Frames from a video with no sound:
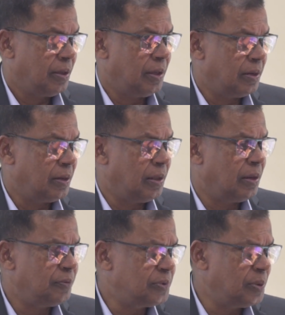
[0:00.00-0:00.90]

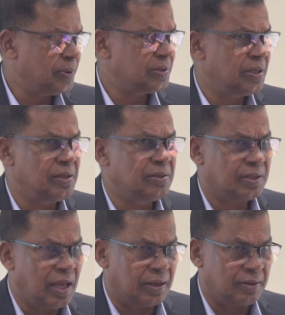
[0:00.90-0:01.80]
And FCCC is
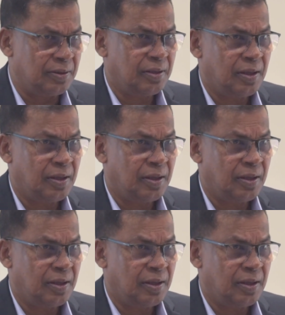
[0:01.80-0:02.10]
right.